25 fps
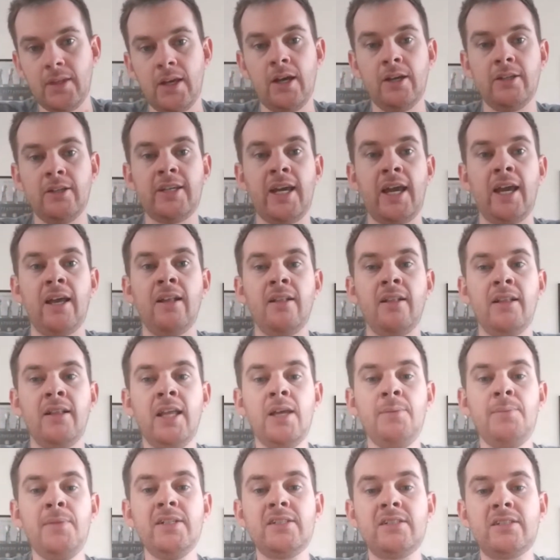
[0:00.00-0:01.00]
Okay,
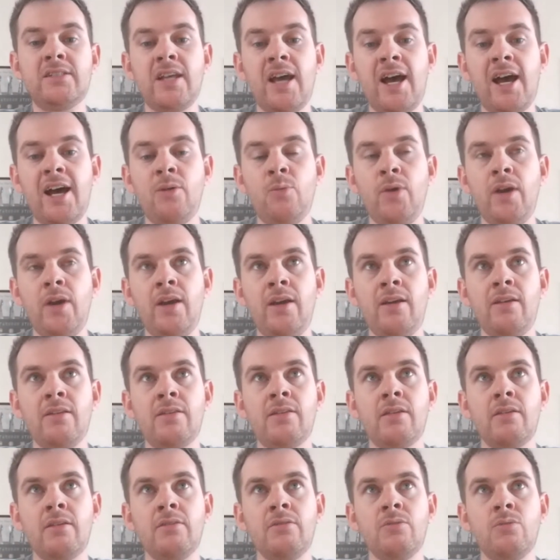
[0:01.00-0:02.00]
let me start
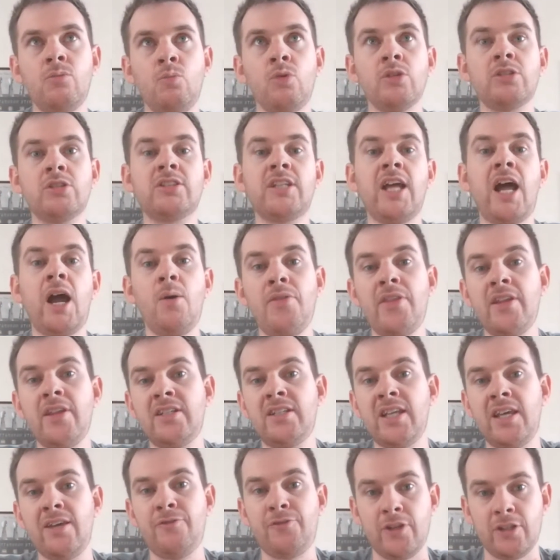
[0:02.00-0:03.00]
with we'll start with the
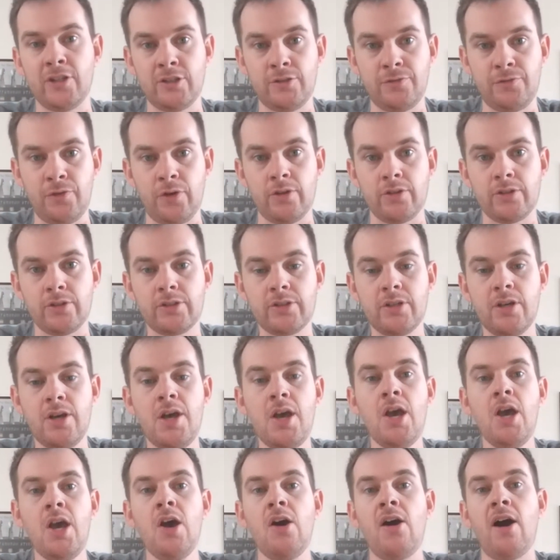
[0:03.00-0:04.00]
defense first.
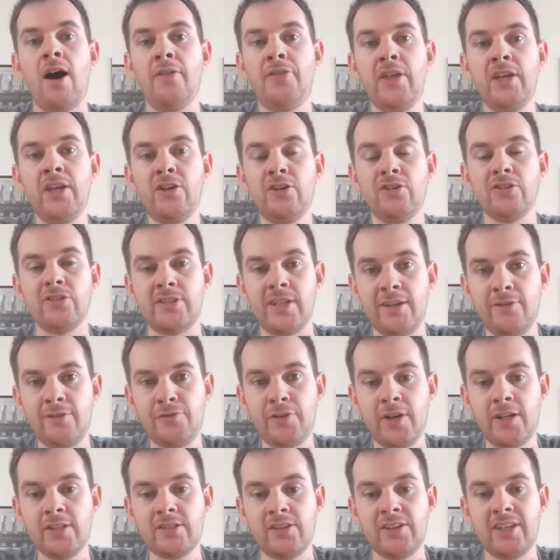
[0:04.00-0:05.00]
I think on
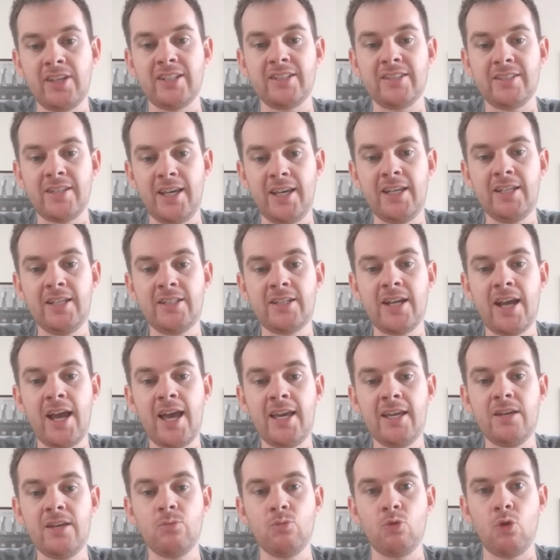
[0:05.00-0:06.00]
defense, I think
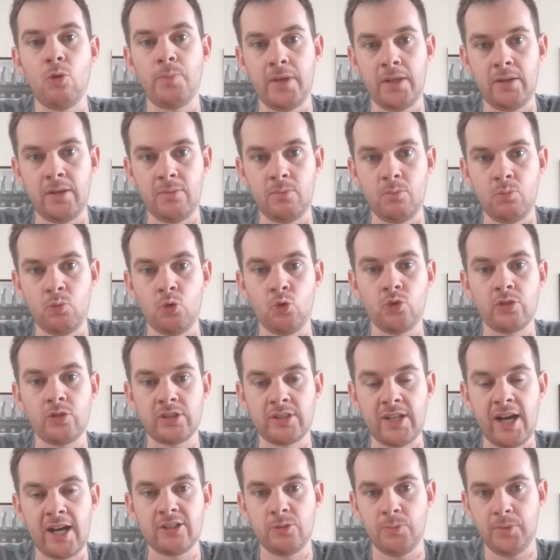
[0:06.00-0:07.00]
TJ will be will
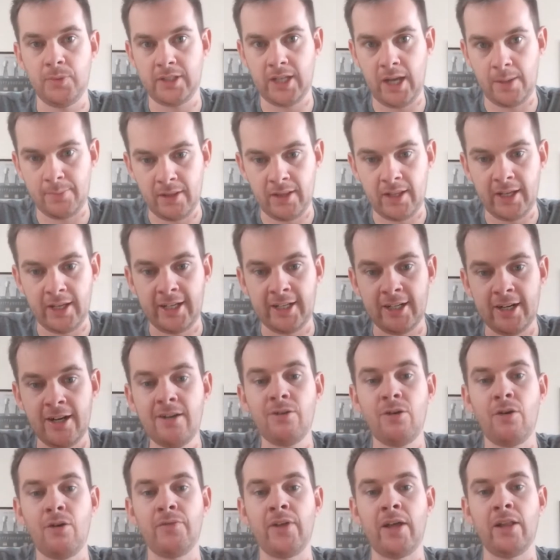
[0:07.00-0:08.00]
start to become the
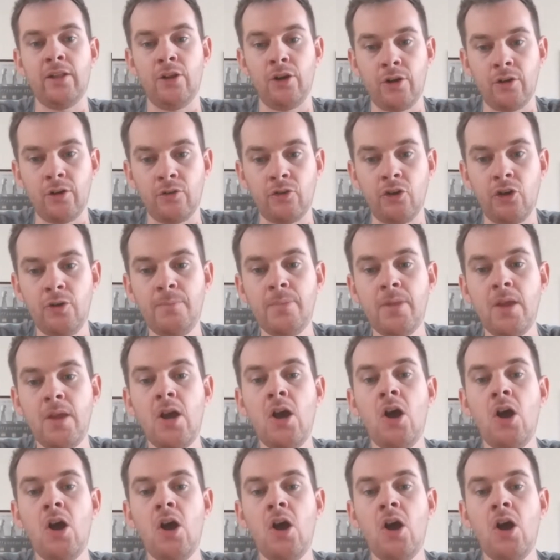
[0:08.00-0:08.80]
leader of that locker room.